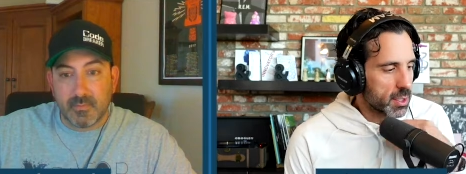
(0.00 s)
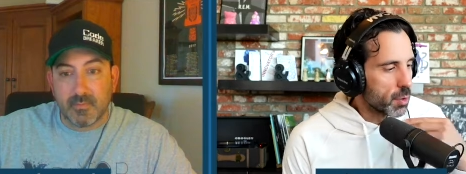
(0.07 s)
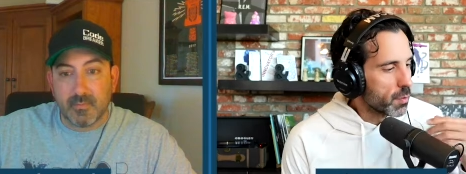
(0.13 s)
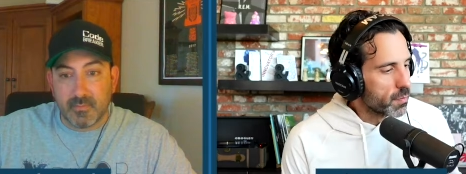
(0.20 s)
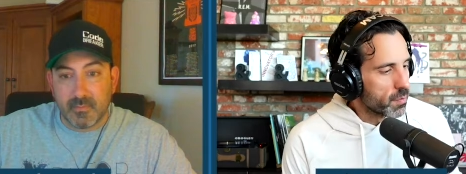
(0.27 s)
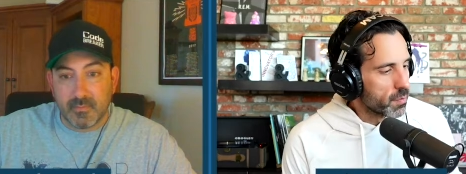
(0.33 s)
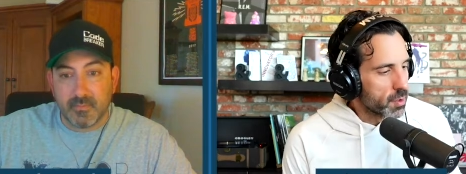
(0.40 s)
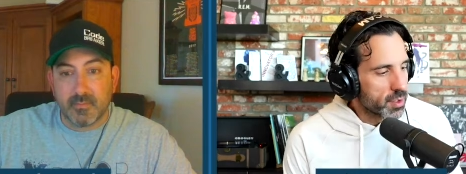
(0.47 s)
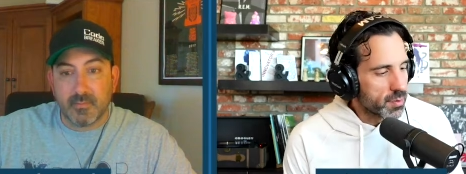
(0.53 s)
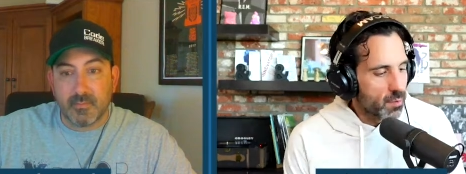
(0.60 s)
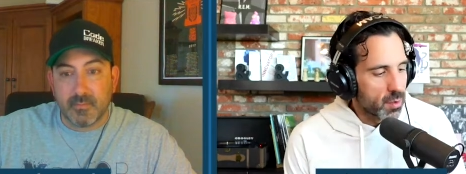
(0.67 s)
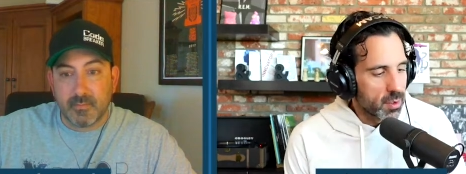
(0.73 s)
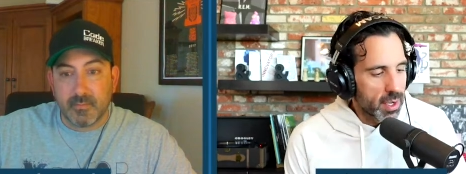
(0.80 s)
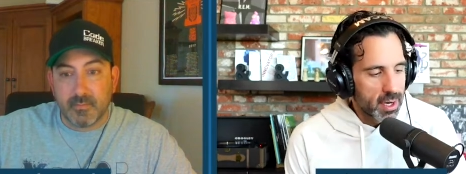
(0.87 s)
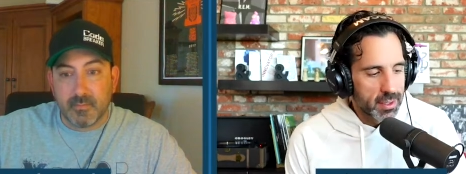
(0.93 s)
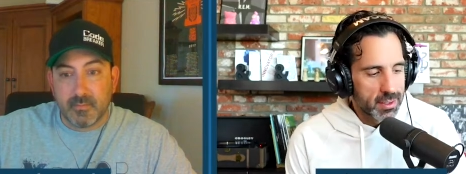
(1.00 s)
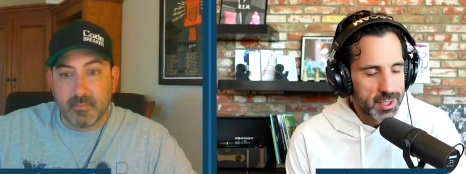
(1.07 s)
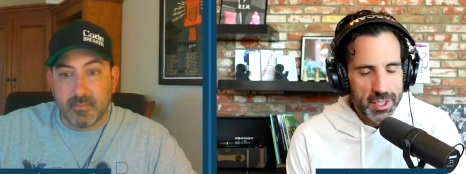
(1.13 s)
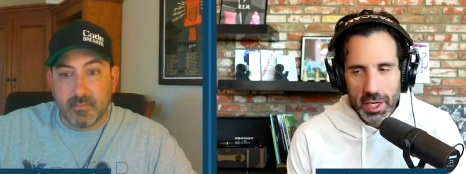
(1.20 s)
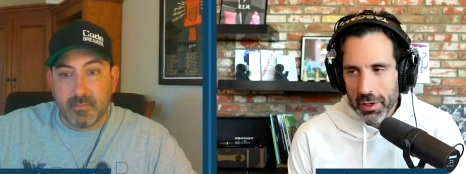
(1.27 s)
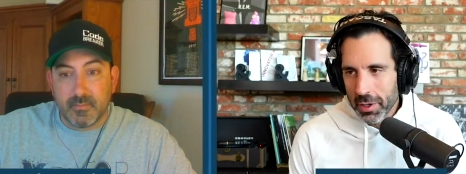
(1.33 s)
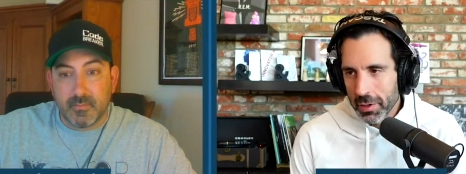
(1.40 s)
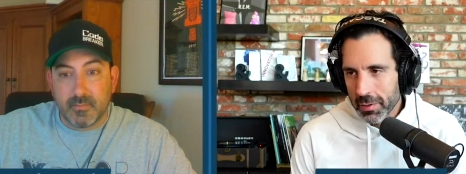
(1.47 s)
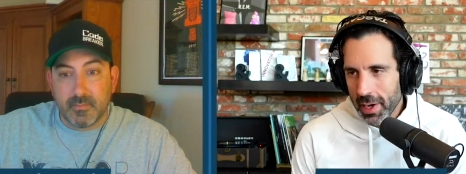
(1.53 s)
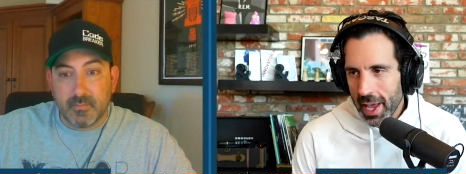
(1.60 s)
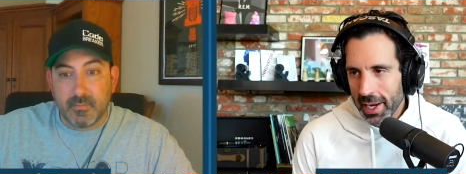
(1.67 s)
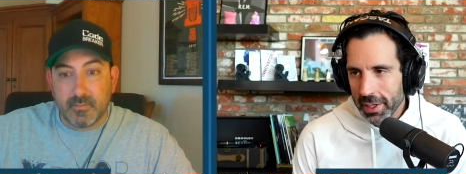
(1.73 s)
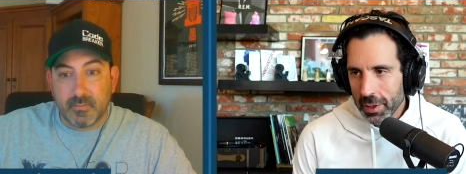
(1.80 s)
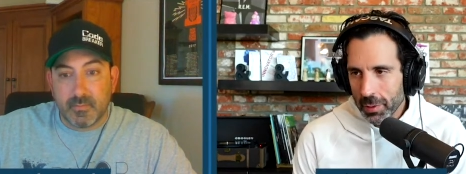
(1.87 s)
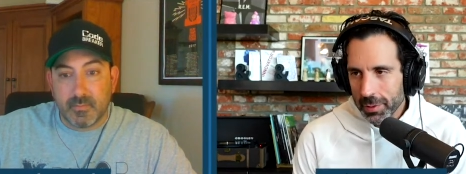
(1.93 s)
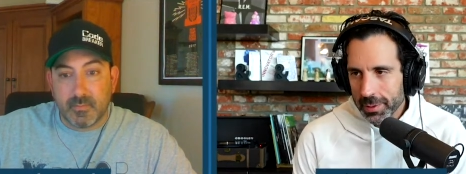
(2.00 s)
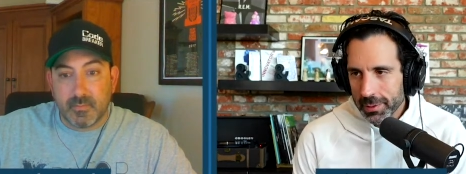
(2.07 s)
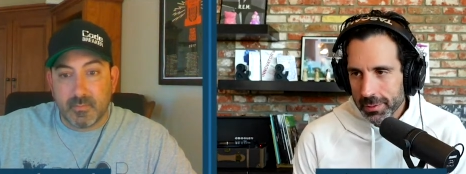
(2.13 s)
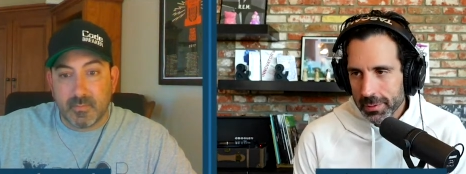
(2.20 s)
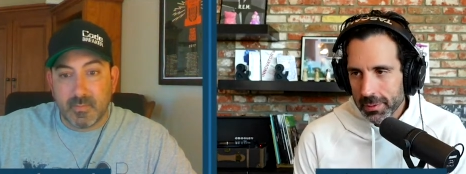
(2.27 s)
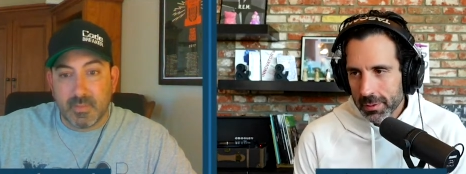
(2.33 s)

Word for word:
Speaker 1: So first of all, shout out Anna Nolan.